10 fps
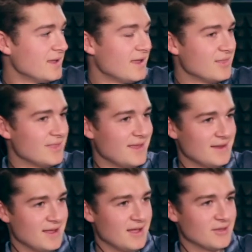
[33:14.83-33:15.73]
and
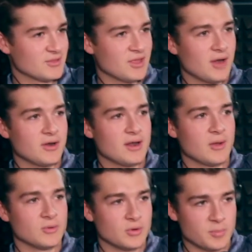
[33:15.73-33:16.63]
then Saturday night we're
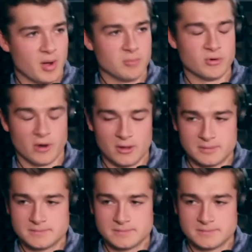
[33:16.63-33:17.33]
doing a pub crawl,